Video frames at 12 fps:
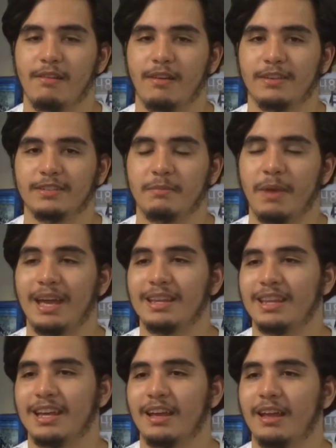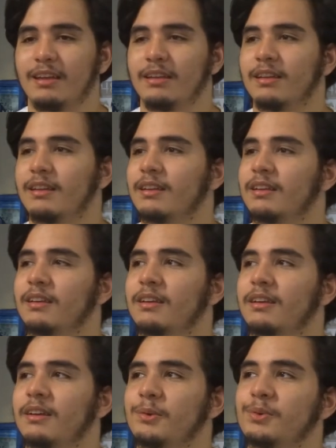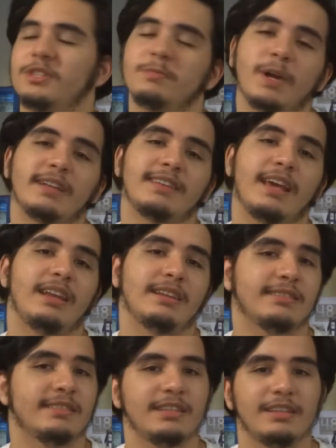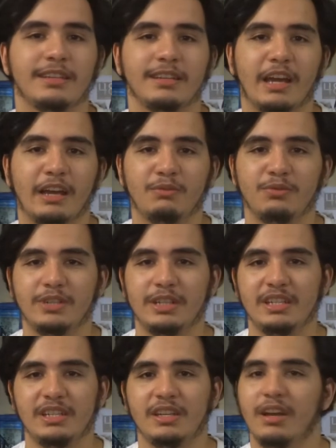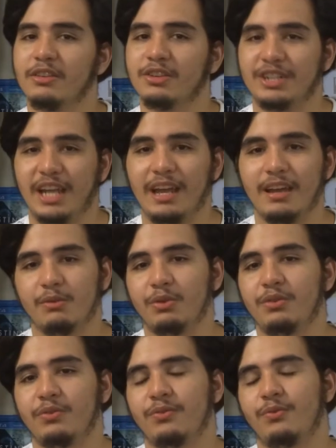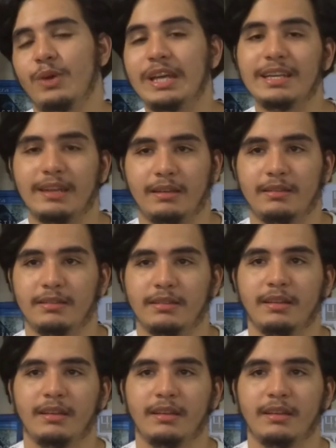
Because the man that would spontaneously, every other day, every weekend,